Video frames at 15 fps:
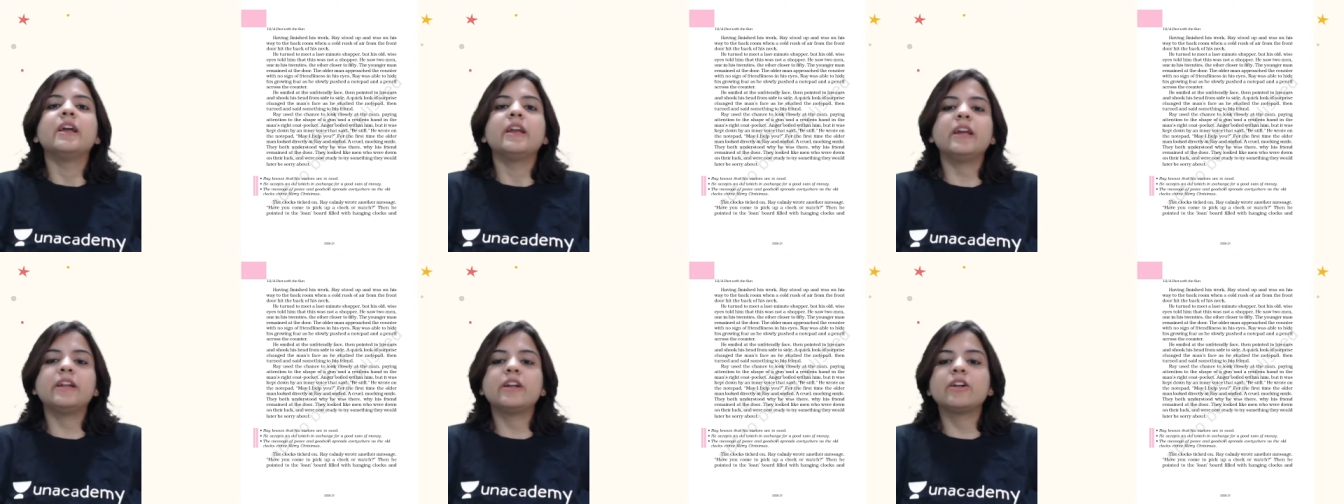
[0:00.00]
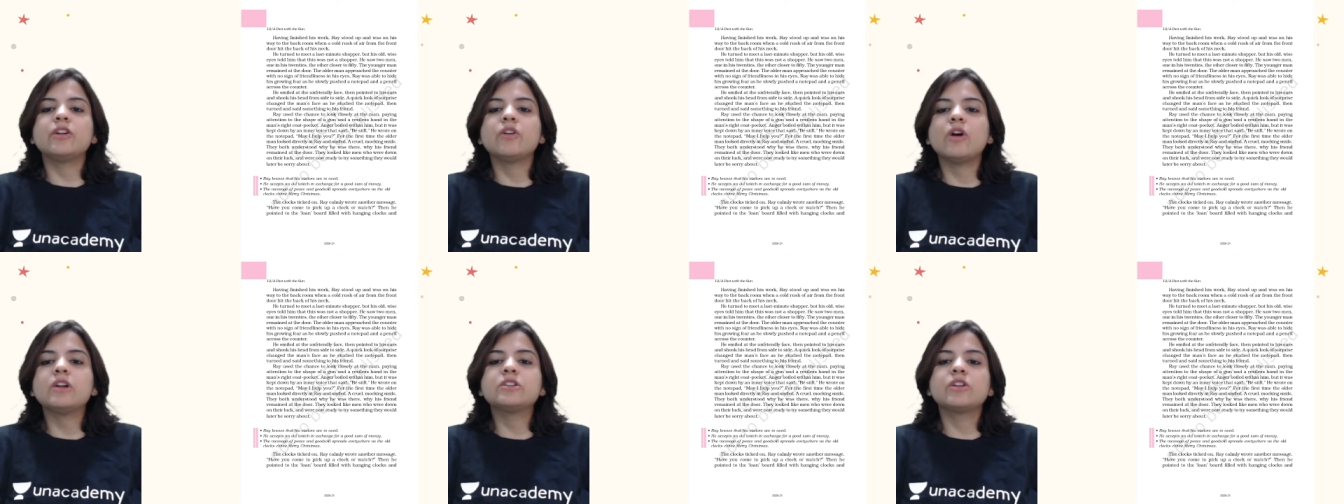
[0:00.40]
He did
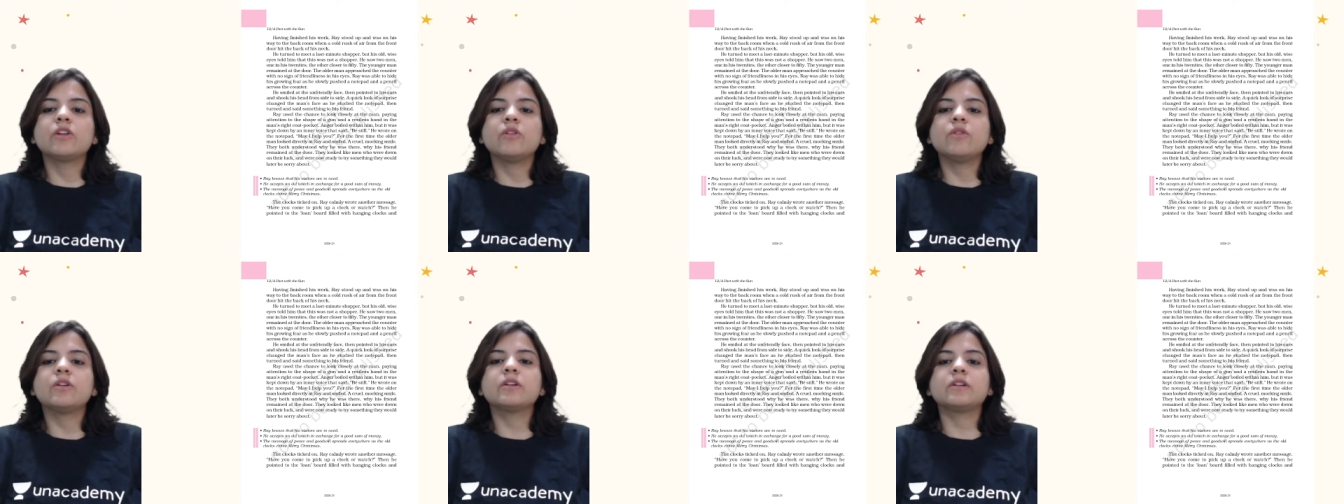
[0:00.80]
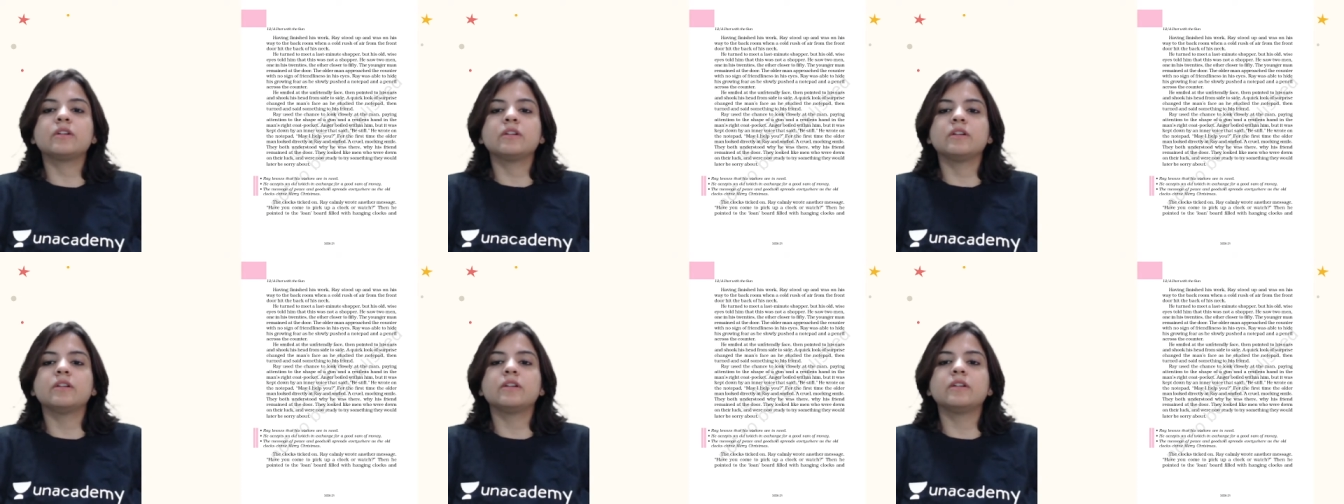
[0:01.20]
not look
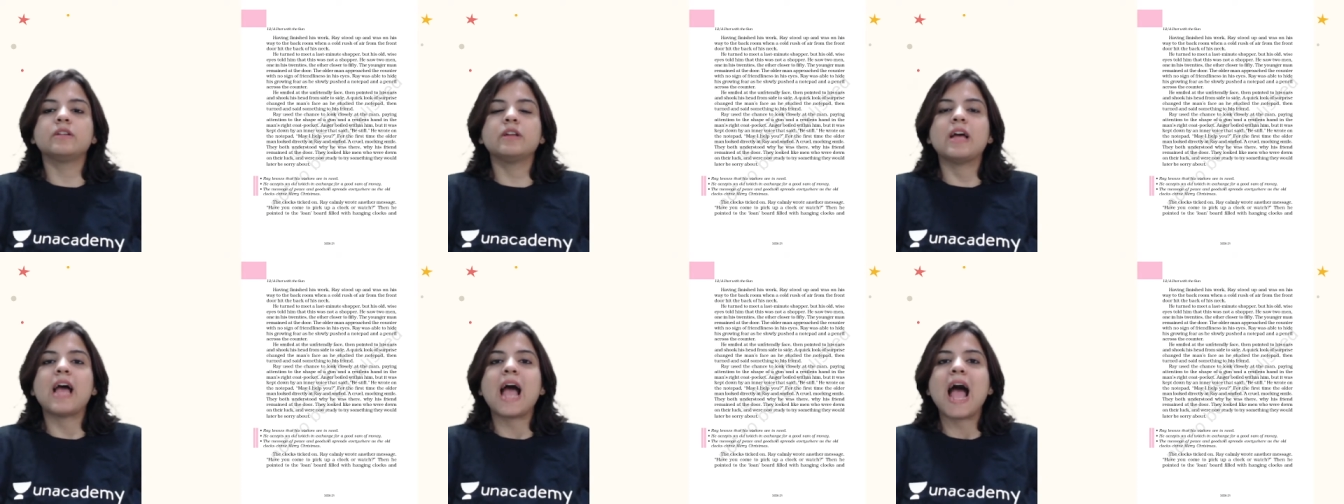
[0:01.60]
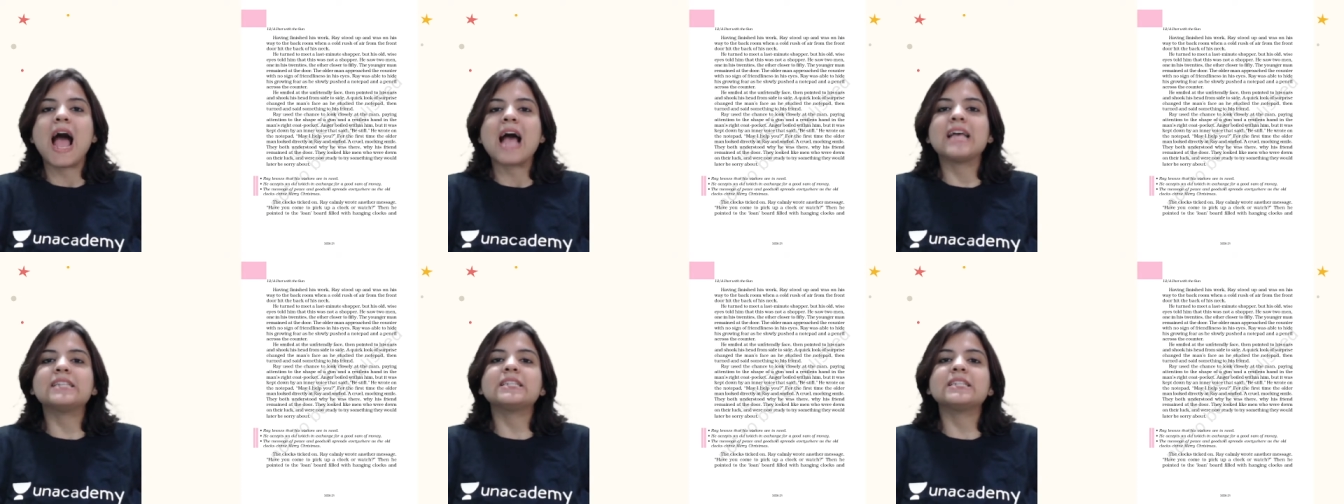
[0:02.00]
as